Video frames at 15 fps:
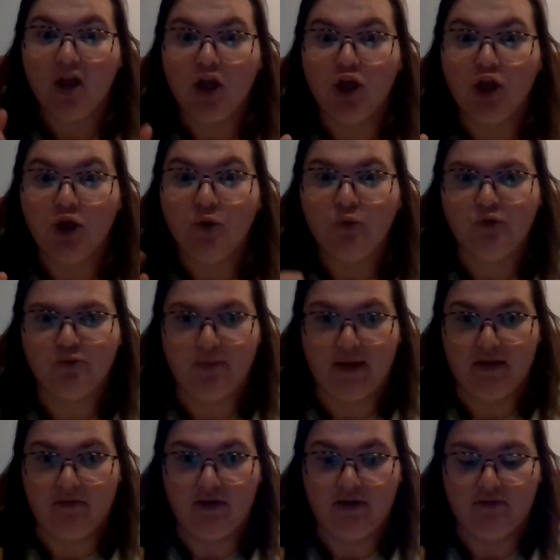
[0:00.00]
You
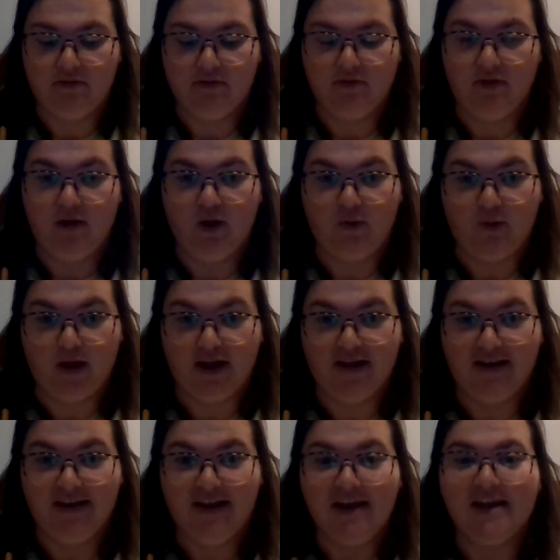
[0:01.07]
spell it.
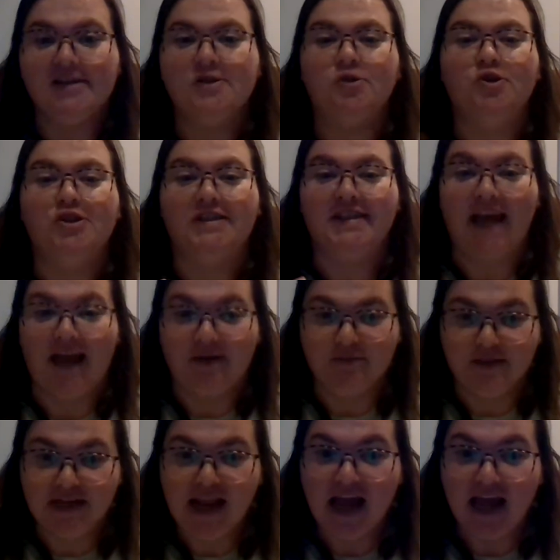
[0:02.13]
Okay? So just sound
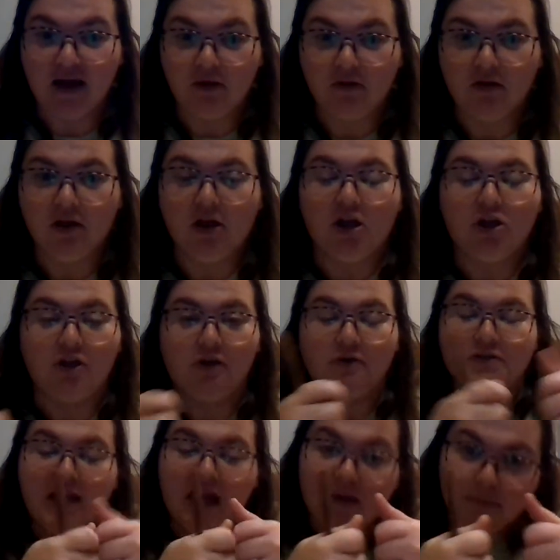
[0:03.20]
it out.
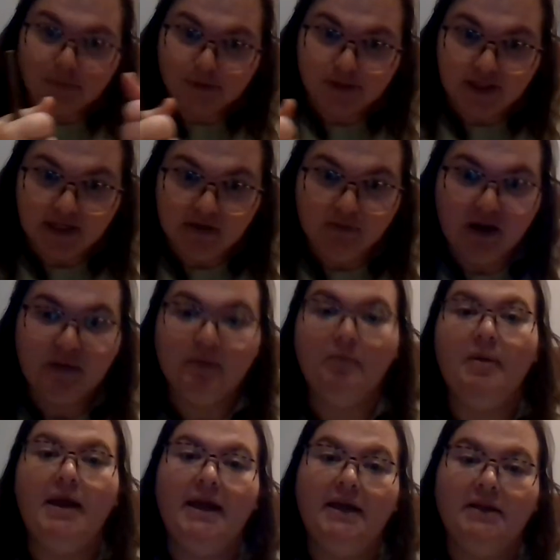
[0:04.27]
Use that pretend rubber
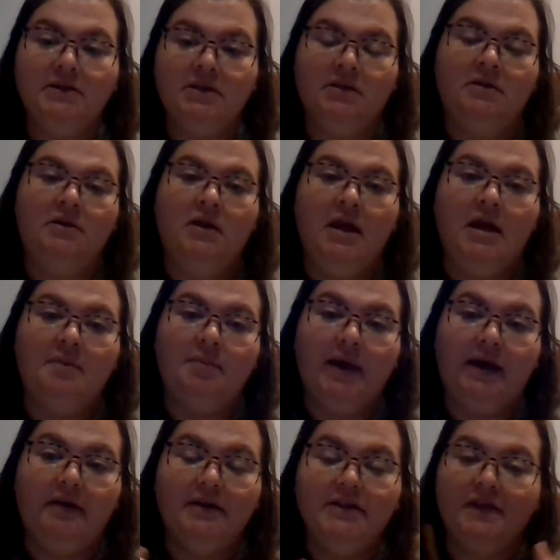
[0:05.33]
band.
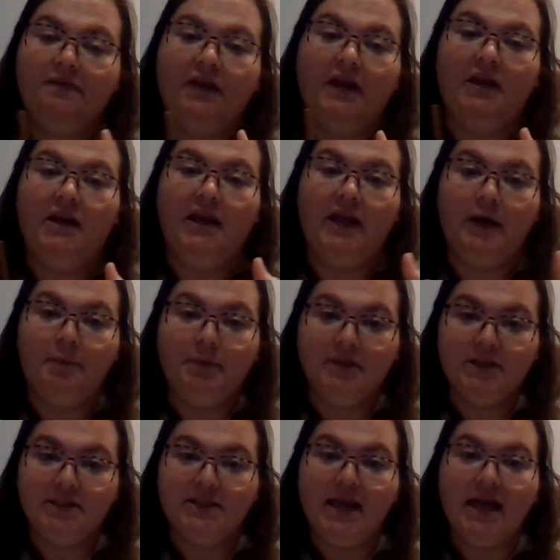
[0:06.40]
Parents, if they need help with
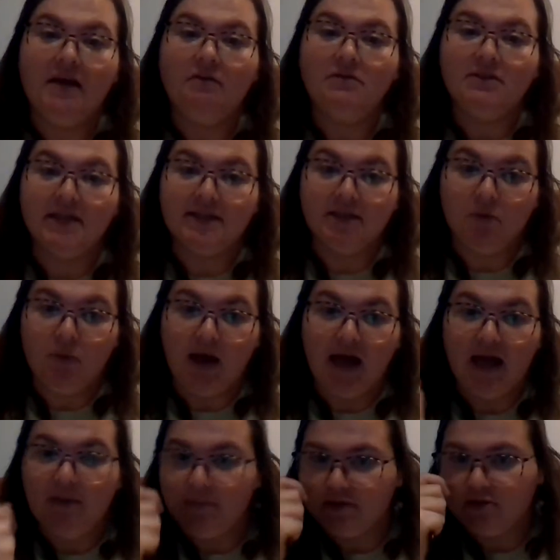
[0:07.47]
the sounds, that's
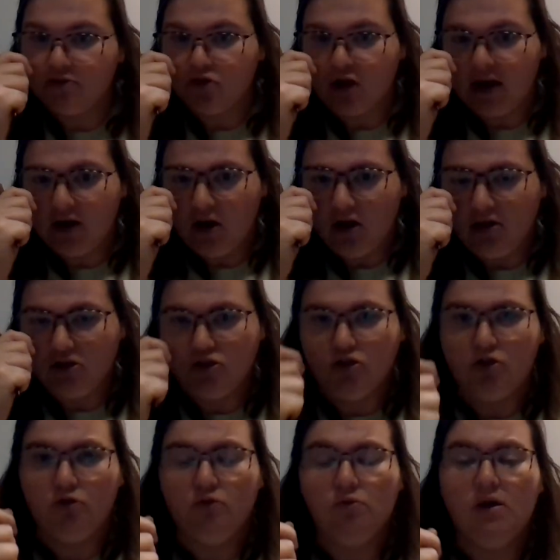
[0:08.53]
okay, but try not
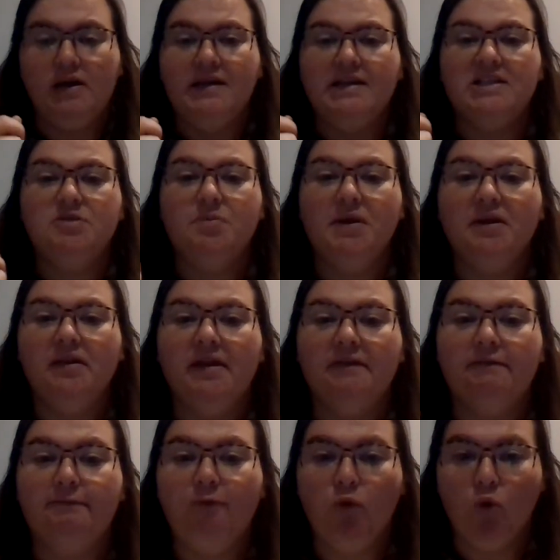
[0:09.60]
to spell that
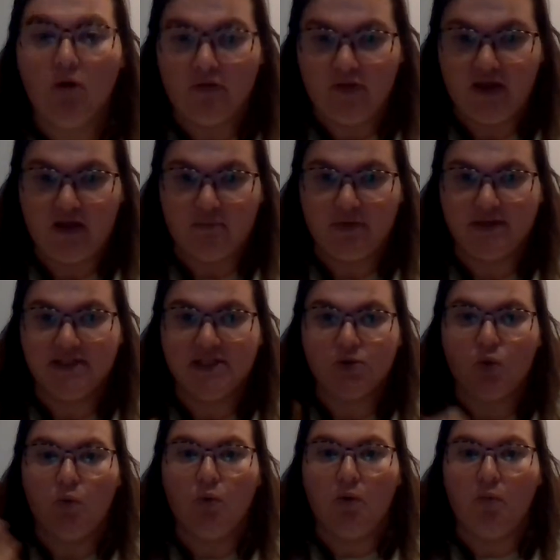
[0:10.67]
for them because that's
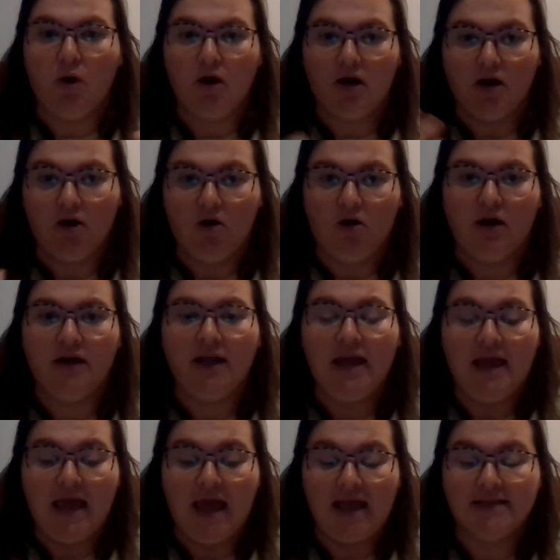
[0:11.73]
what we're working on.
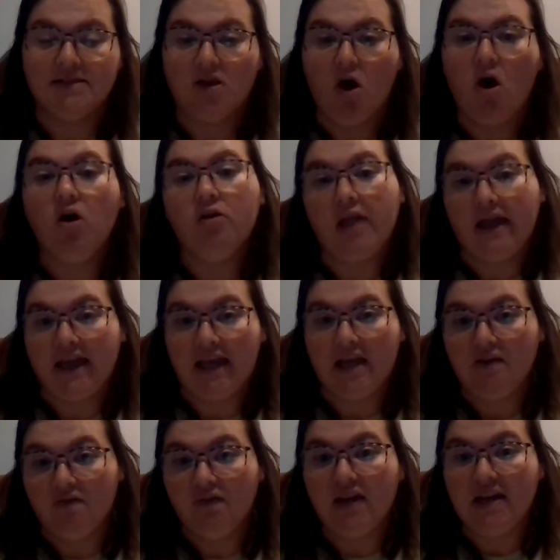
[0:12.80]
It's called like
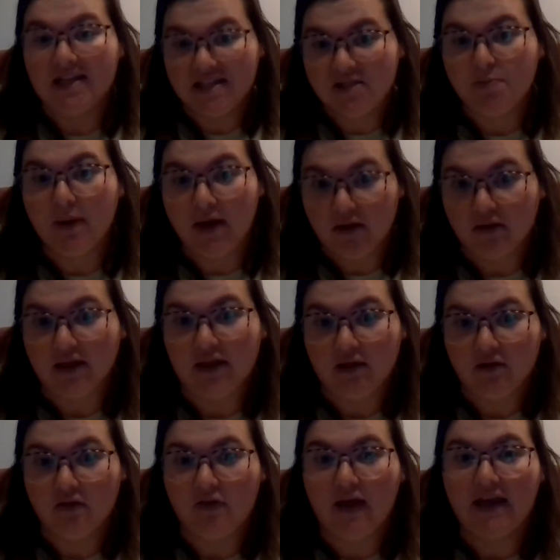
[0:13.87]
invented spelling.
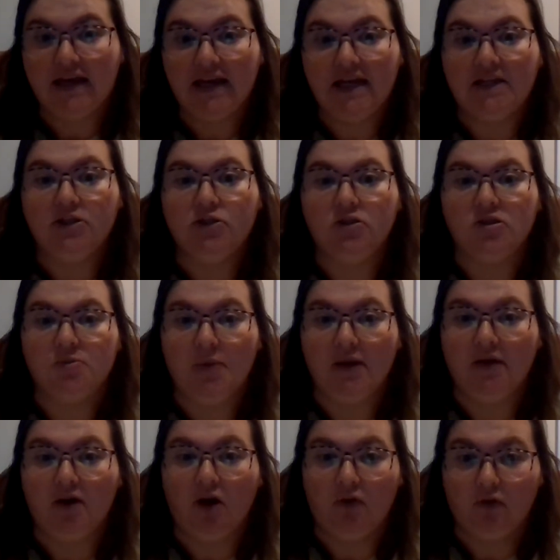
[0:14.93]
They need to
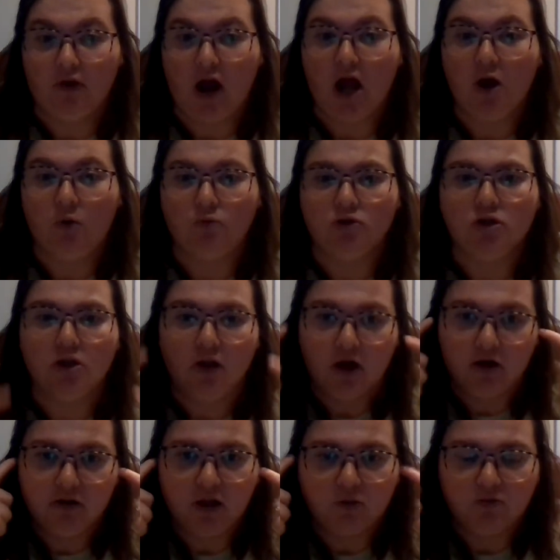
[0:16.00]
spell it on their own to
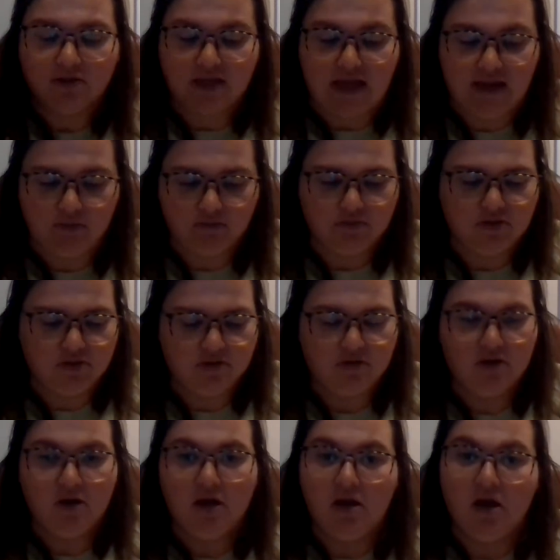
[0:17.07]
learn those sounds.
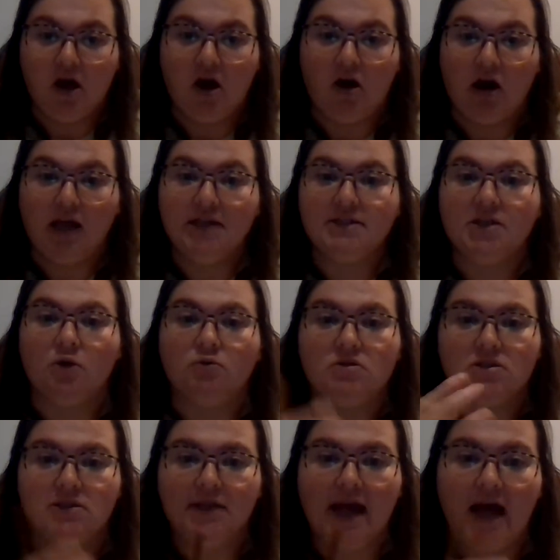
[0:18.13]
All right, so
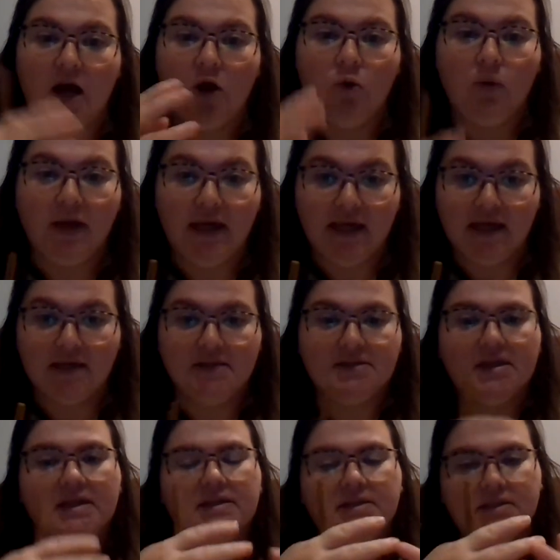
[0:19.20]
snow
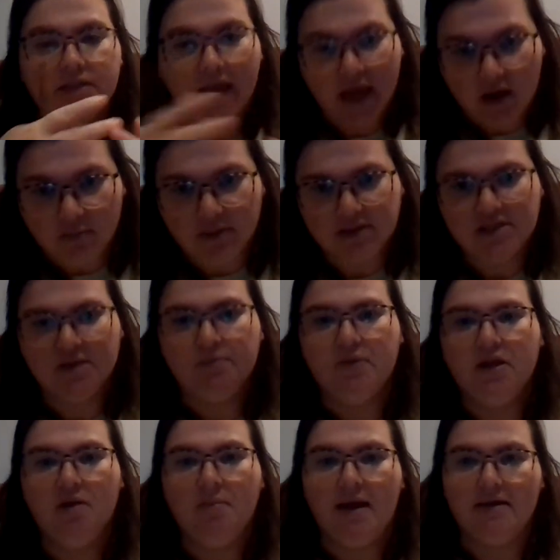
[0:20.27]
is tell me
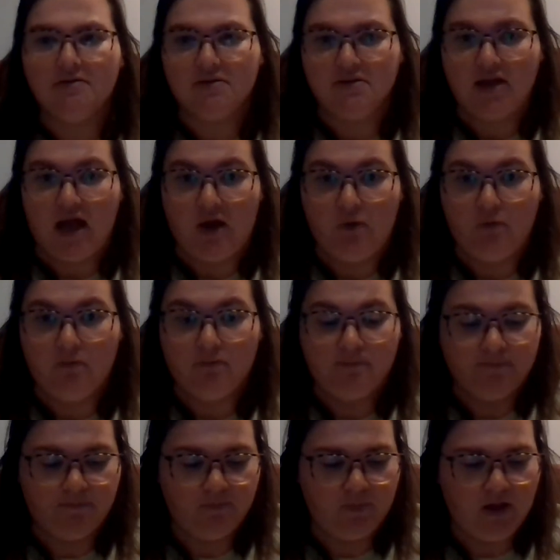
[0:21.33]
something about snow.
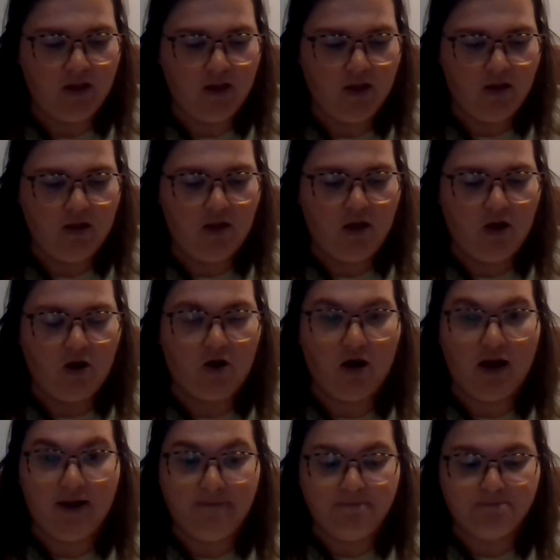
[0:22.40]
All
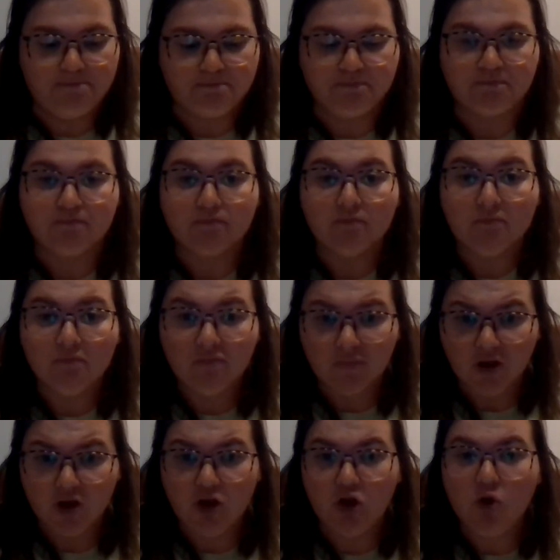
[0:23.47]
right,
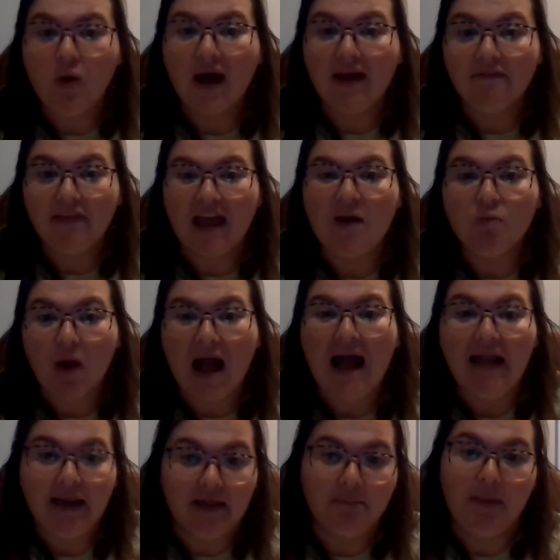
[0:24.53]
you have that
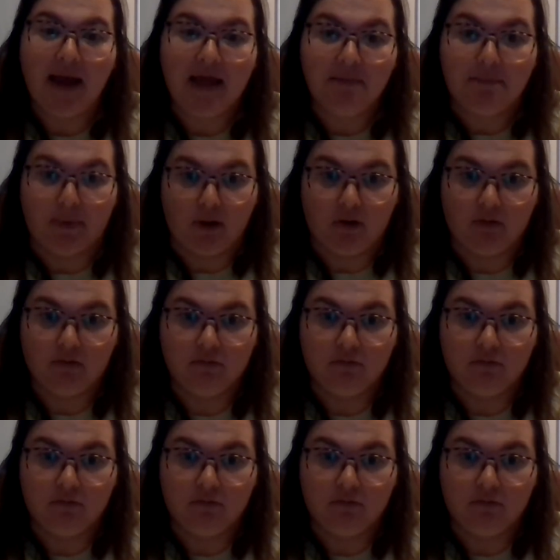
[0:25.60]
writing paper.